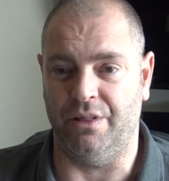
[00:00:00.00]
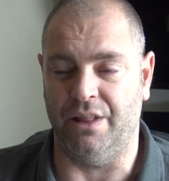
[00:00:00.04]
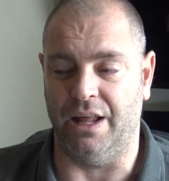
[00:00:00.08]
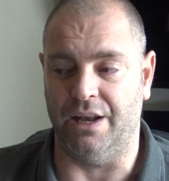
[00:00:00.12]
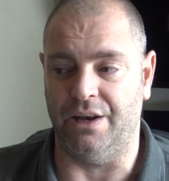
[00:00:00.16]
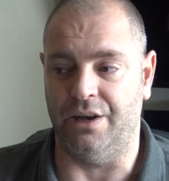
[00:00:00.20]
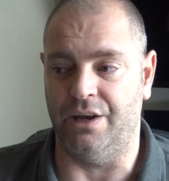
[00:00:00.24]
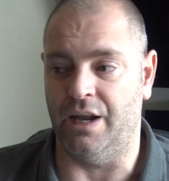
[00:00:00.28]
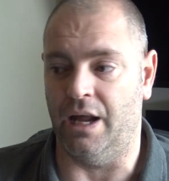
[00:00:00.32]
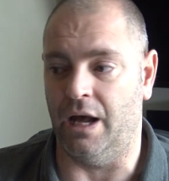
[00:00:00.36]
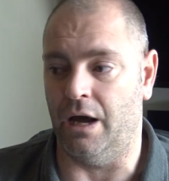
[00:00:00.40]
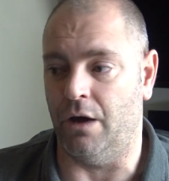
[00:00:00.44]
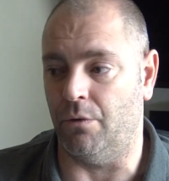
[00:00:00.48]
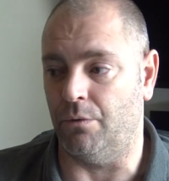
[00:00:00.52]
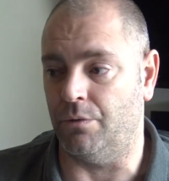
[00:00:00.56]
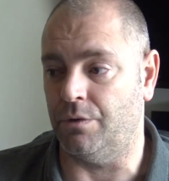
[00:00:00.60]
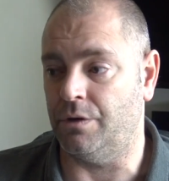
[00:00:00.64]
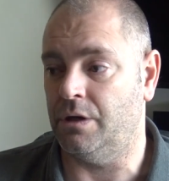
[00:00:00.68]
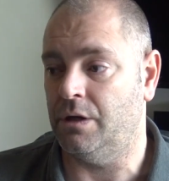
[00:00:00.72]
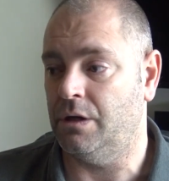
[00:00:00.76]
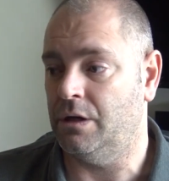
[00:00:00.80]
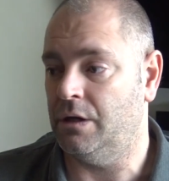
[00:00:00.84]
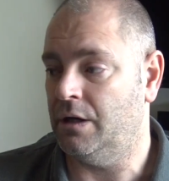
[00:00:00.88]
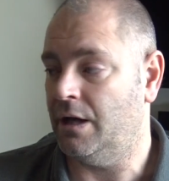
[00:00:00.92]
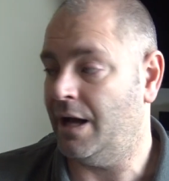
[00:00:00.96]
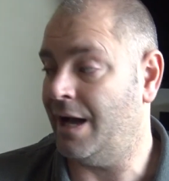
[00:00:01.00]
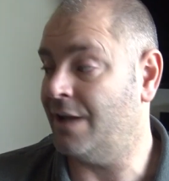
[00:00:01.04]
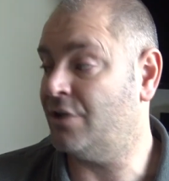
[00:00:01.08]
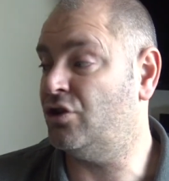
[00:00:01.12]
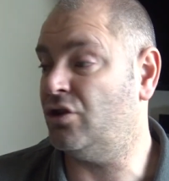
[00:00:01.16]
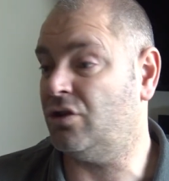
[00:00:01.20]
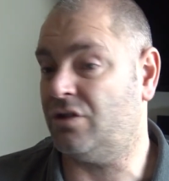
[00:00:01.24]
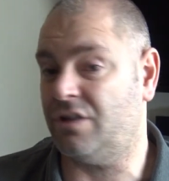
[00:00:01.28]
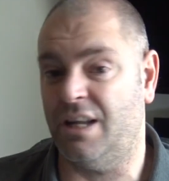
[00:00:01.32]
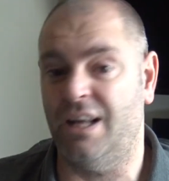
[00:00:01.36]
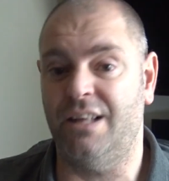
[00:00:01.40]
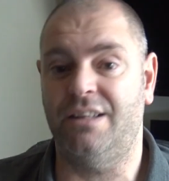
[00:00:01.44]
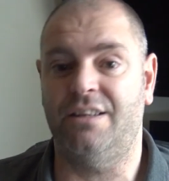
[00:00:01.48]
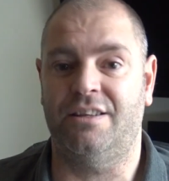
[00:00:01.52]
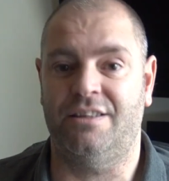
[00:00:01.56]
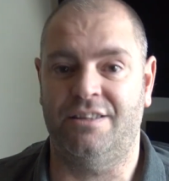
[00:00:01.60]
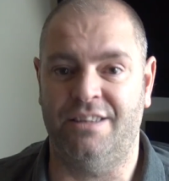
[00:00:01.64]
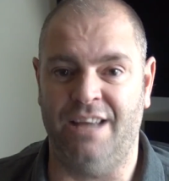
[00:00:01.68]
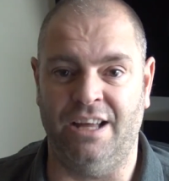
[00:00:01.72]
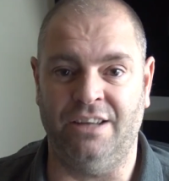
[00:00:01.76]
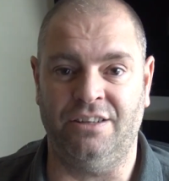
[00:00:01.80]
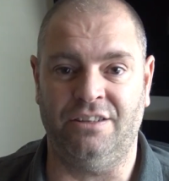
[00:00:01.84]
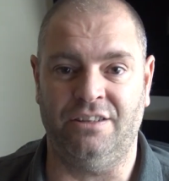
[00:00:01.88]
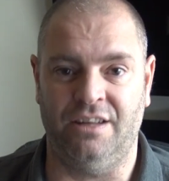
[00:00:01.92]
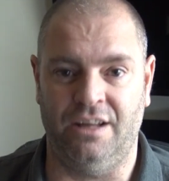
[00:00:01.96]
that down. I just need to
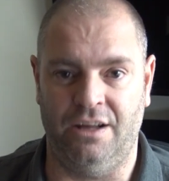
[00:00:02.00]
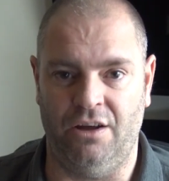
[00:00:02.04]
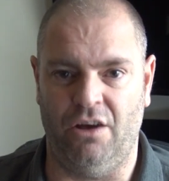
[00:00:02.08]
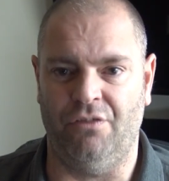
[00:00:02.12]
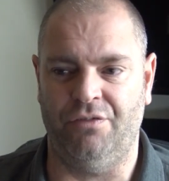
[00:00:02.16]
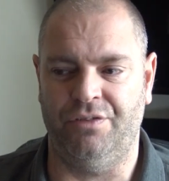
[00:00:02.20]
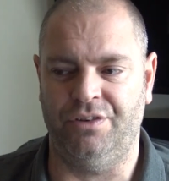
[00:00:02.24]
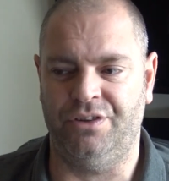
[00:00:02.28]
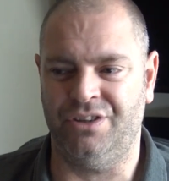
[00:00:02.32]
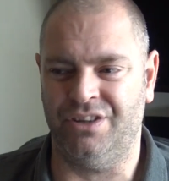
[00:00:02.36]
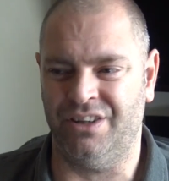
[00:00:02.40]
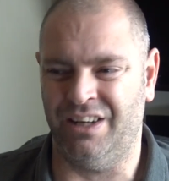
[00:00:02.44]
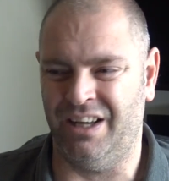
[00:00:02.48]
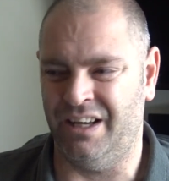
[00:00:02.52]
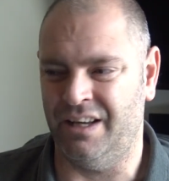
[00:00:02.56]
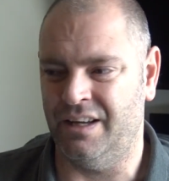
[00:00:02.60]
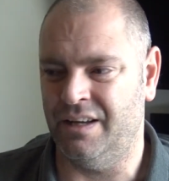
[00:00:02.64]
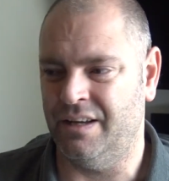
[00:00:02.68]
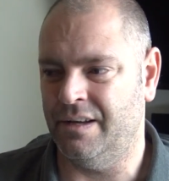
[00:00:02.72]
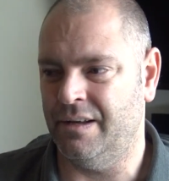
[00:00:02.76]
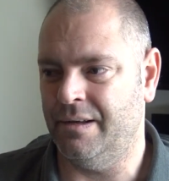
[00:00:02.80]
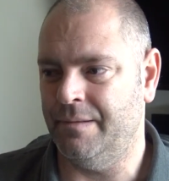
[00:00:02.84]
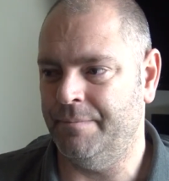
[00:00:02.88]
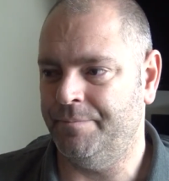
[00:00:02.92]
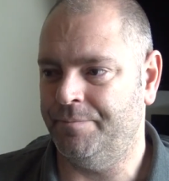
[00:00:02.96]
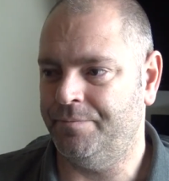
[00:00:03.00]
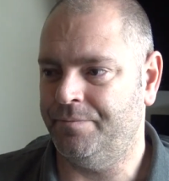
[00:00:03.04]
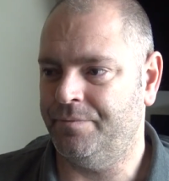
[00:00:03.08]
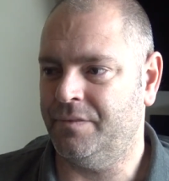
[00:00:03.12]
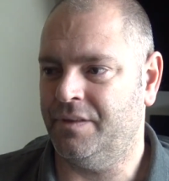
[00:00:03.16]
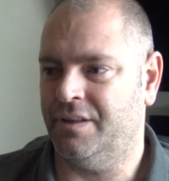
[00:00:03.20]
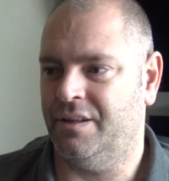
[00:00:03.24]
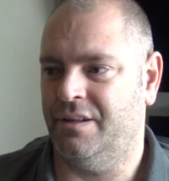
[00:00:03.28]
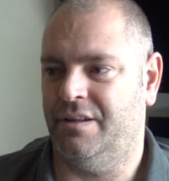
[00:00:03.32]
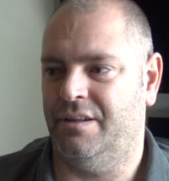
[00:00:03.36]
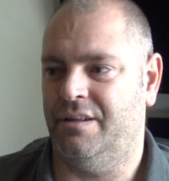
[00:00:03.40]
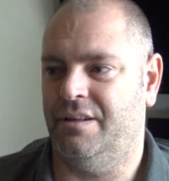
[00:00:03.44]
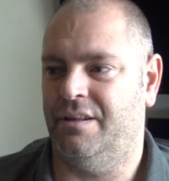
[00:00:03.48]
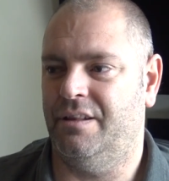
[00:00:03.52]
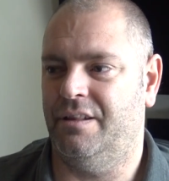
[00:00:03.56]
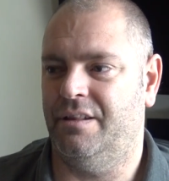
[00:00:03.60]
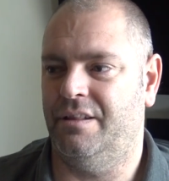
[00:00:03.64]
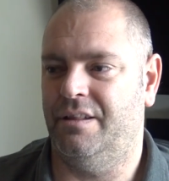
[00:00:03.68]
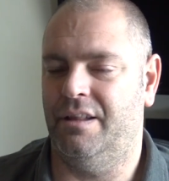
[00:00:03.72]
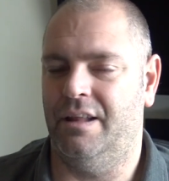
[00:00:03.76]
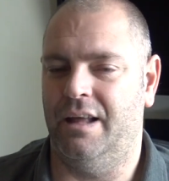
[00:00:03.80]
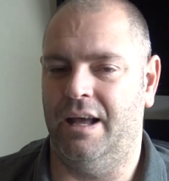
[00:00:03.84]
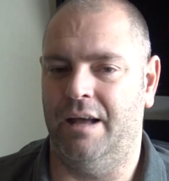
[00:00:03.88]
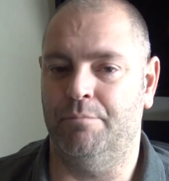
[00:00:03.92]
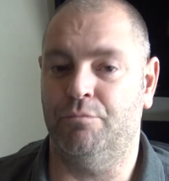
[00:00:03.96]
test it, obviously.
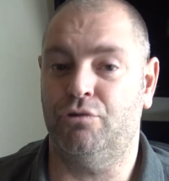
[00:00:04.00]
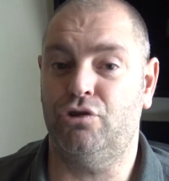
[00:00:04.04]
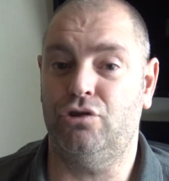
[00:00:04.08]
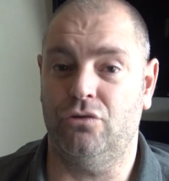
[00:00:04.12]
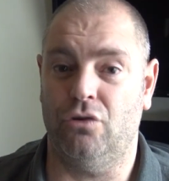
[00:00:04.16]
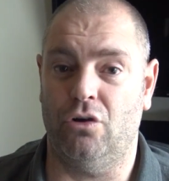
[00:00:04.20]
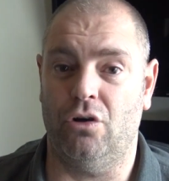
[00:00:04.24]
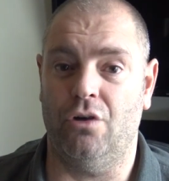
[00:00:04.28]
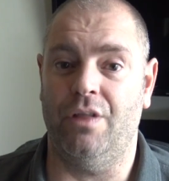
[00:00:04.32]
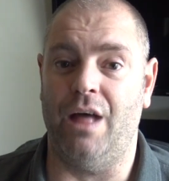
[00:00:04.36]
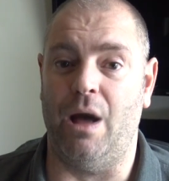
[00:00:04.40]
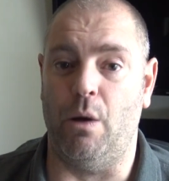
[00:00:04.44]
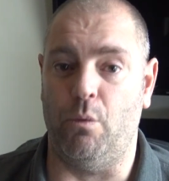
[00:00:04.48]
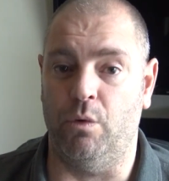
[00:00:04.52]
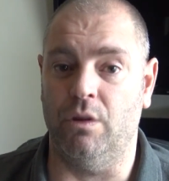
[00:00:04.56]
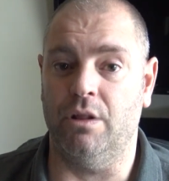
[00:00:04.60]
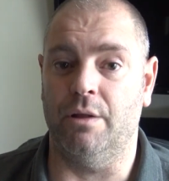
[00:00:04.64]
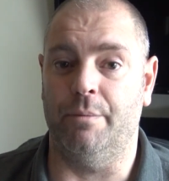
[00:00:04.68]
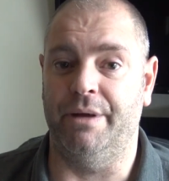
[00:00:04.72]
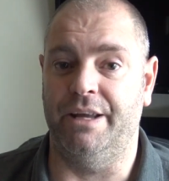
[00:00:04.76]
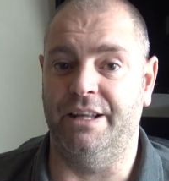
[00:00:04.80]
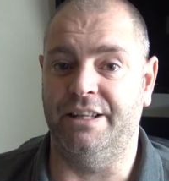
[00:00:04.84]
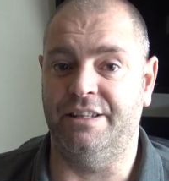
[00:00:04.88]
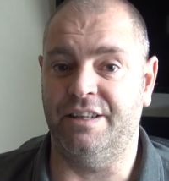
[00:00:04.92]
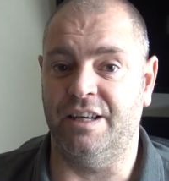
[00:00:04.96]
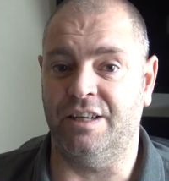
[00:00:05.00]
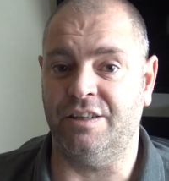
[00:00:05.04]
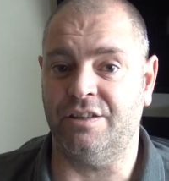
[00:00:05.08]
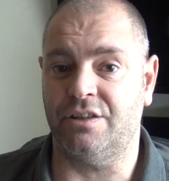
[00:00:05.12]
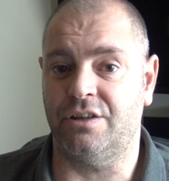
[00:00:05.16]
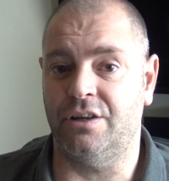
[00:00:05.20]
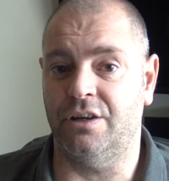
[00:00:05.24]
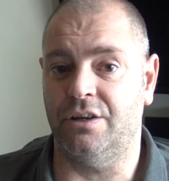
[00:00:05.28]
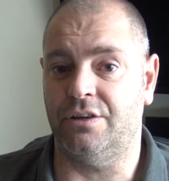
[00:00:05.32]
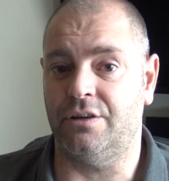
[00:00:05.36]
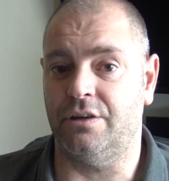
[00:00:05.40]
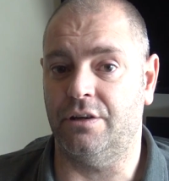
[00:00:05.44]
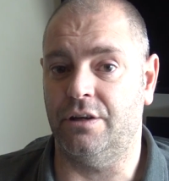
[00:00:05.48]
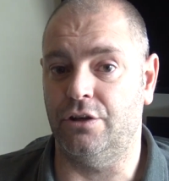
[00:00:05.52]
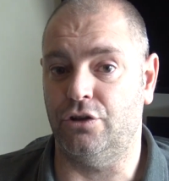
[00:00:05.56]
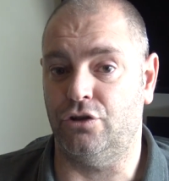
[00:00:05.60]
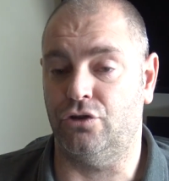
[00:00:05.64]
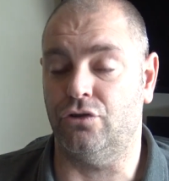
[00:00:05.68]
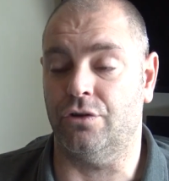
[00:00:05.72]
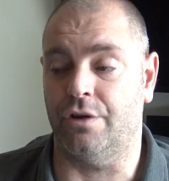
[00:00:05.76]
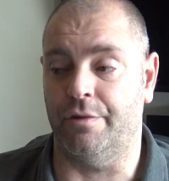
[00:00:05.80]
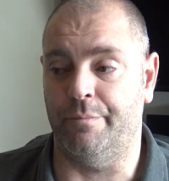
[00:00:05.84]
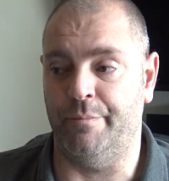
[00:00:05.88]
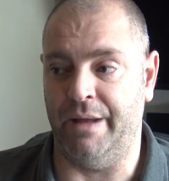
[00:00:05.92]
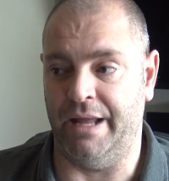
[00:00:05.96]
I'm sure that will have been tested, it
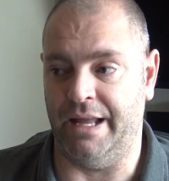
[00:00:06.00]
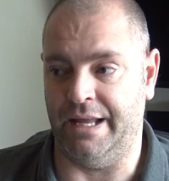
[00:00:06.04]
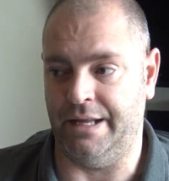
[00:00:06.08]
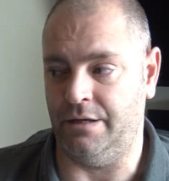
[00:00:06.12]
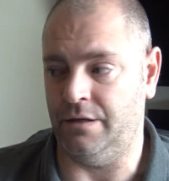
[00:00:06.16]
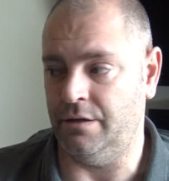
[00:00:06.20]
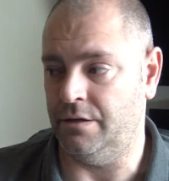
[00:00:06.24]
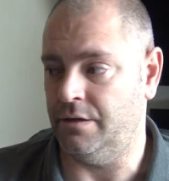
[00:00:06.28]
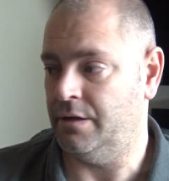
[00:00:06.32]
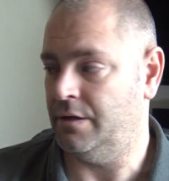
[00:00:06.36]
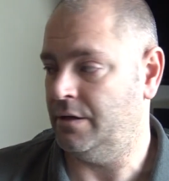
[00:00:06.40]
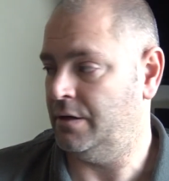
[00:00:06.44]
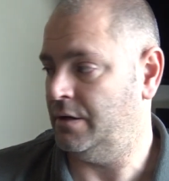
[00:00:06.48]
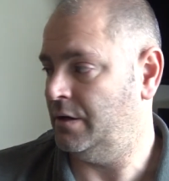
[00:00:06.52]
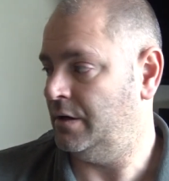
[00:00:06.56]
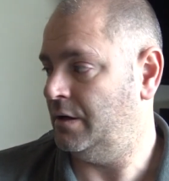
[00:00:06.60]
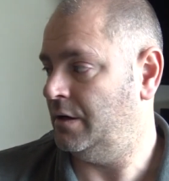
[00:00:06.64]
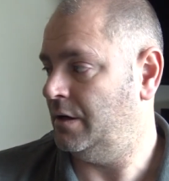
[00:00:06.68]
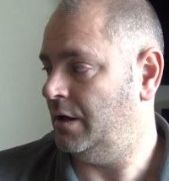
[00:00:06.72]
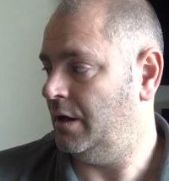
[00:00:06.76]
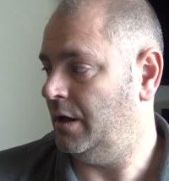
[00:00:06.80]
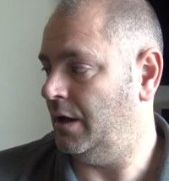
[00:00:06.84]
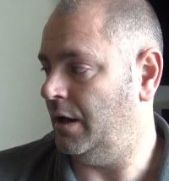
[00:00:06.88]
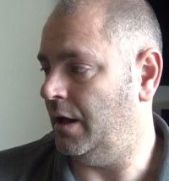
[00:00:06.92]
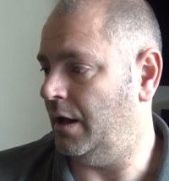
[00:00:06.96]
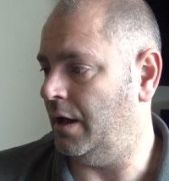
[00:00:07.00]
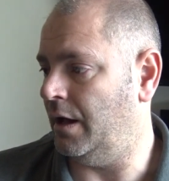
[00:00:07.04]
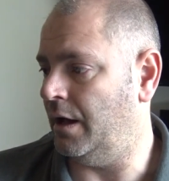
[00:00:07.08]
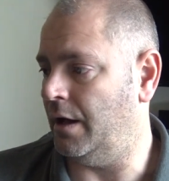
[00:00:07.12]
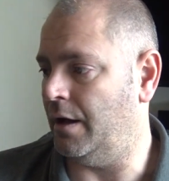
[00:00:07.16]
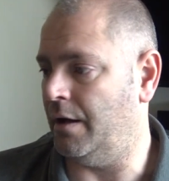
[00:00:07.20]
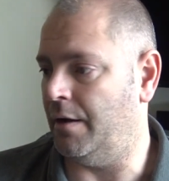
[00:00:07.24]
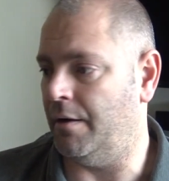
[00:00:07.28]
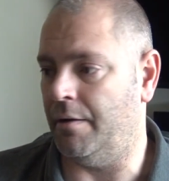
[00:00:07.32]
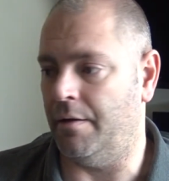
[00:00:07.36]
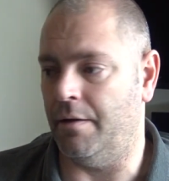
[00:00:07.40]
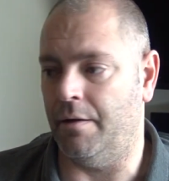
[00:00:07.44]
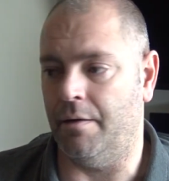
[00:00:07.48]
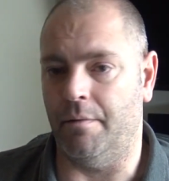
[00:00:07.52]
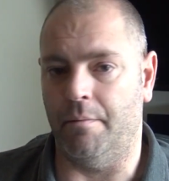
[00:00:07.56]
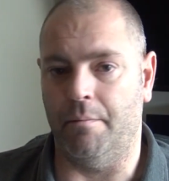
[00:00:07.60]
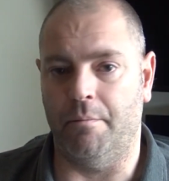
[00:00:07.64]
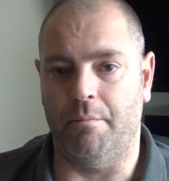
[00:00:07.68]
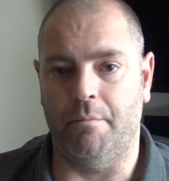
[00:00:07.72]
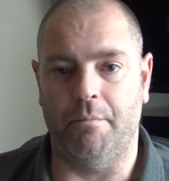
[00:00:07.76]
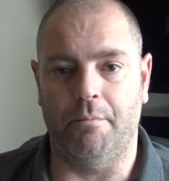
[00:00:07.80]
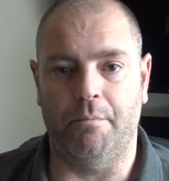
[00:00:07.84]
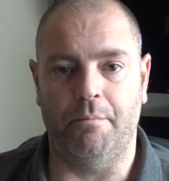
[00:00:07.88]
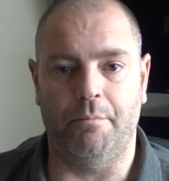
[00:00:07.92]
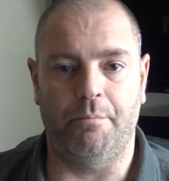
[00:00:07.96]
should have been. Uh,
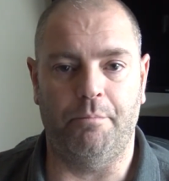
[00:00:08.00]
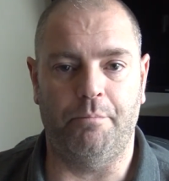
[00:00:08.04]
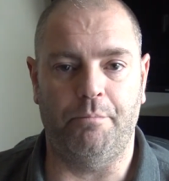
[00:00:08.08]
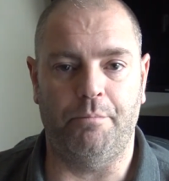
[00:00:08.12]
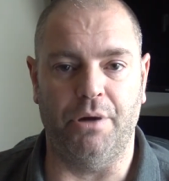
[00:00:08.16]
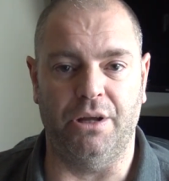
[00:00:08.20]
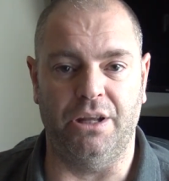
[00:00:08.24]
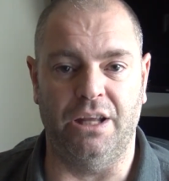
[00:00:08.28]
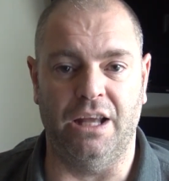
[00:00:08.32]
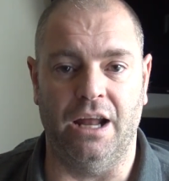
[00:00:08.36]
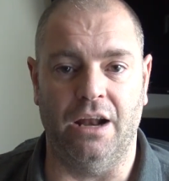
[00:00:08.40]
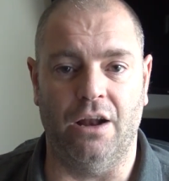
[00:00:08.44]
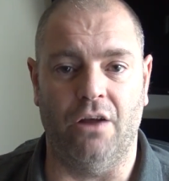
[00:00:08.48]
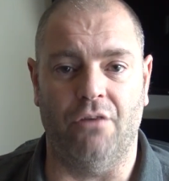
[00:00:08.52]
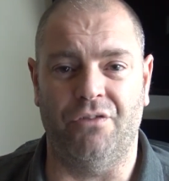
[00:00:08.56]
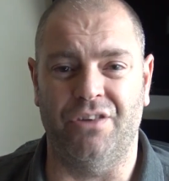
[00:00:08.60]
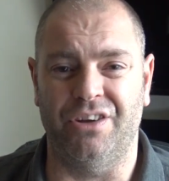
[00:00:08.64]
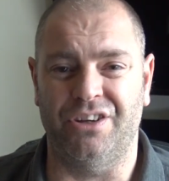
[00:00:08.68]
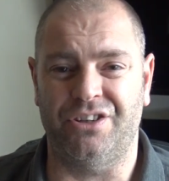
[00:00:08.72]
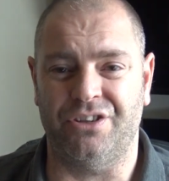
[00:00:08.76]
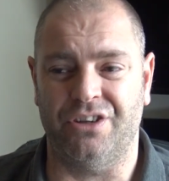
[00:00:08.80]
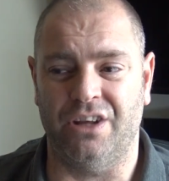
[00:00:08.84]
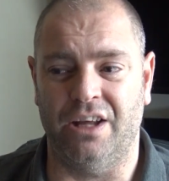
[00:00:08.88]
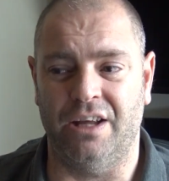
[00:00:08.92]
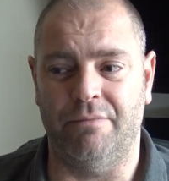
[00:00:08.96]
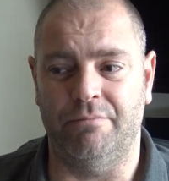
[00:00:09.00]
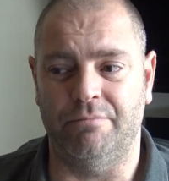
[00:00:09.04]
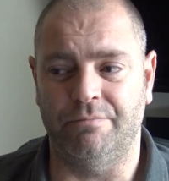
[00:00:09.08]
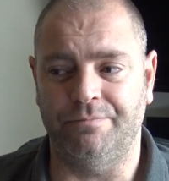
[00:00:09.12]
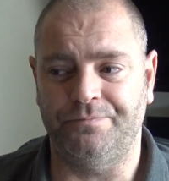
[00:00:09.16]
but yeah, obviously,